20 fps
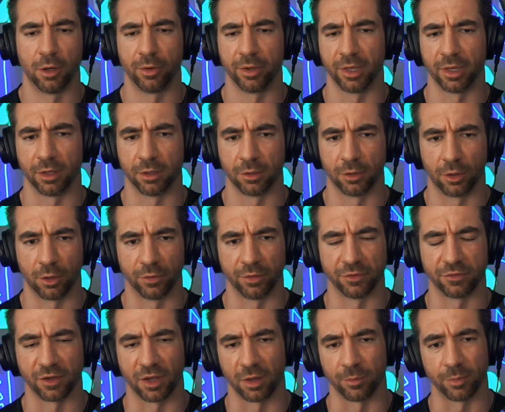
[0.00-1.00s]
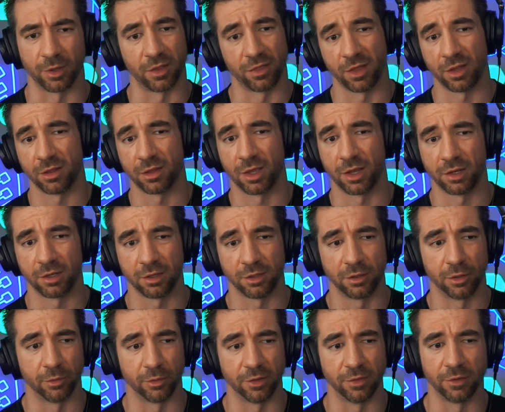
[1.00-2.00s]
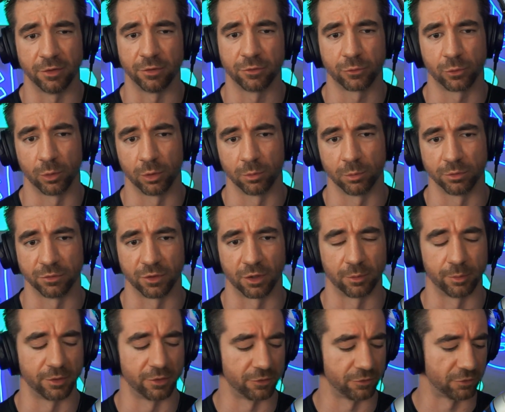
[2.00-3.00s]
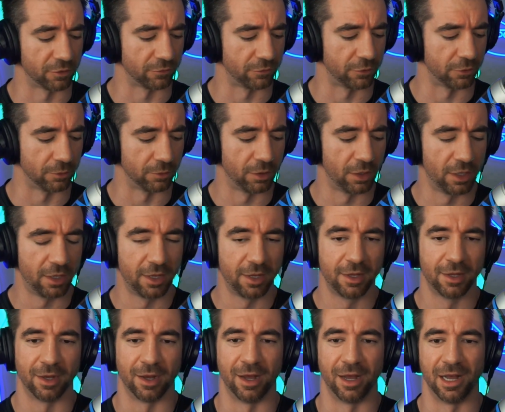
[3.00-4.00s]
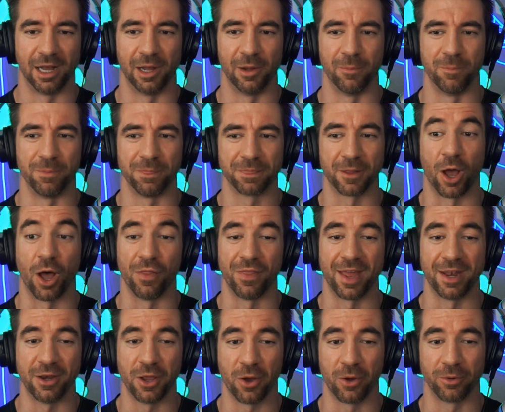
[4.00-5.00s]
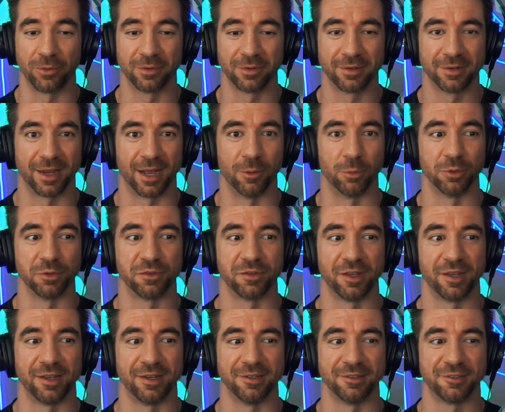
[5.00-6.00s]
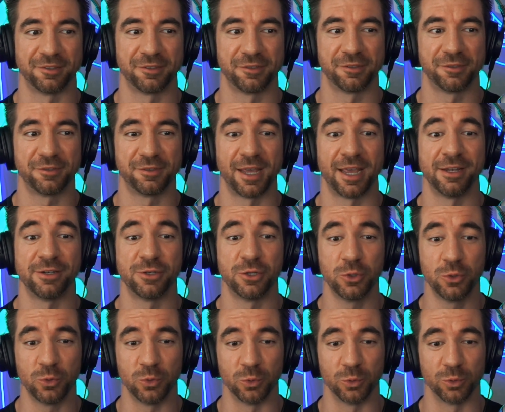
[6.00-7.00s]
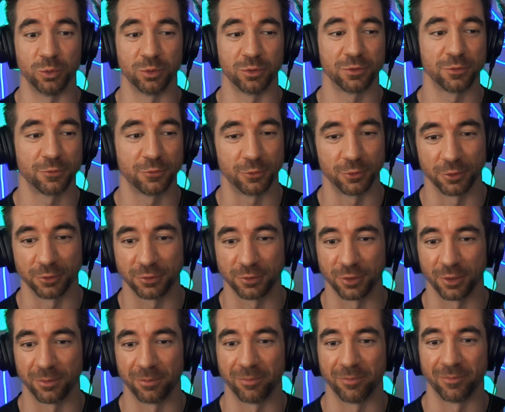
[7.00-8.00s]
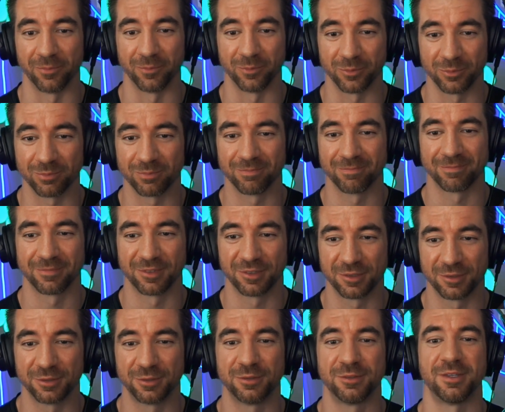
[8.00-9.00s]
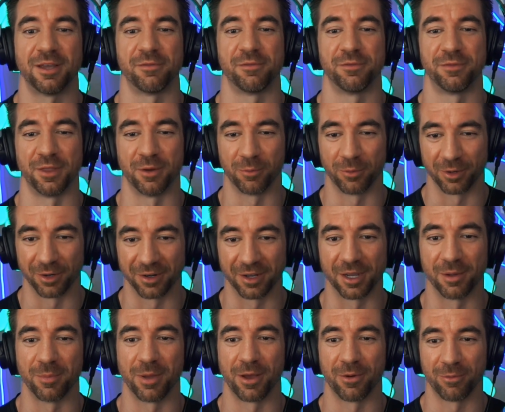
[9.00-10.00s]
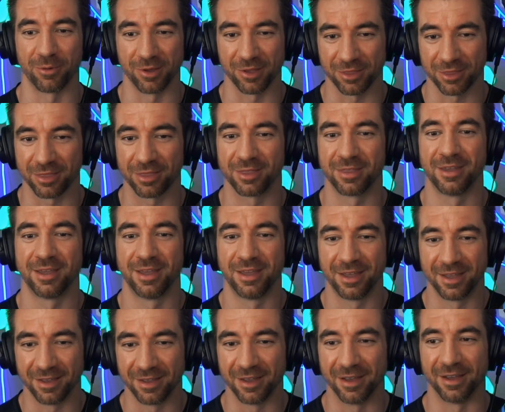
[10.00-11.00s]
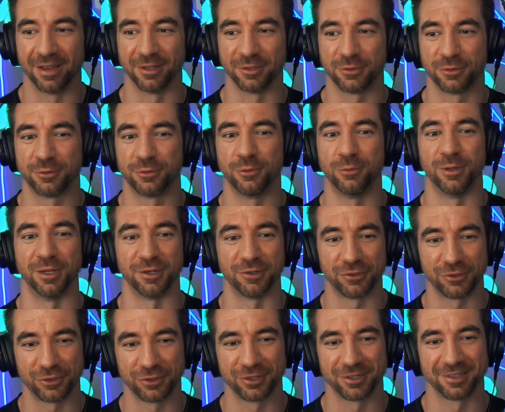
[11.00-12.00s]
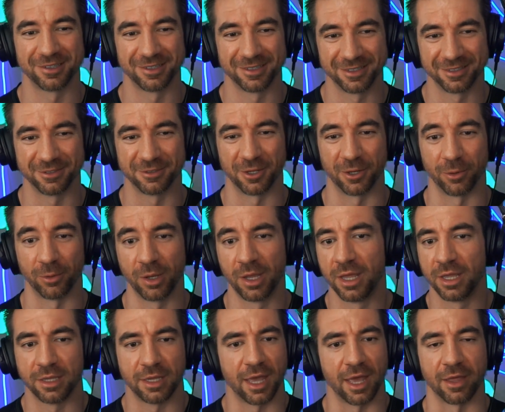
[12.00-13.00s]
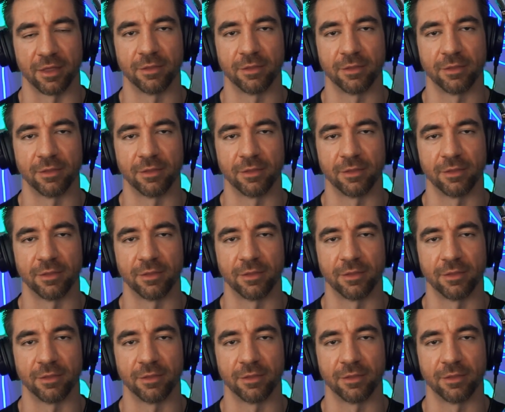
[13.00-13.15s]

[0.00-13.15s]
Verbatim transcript: Oh yeah, all the time. And then like you know in the Discord, we'll talk about this stuff too. Um, on that note, I will say stay tuned for some stuff that we're going to come out with uh, soonish. So yeah,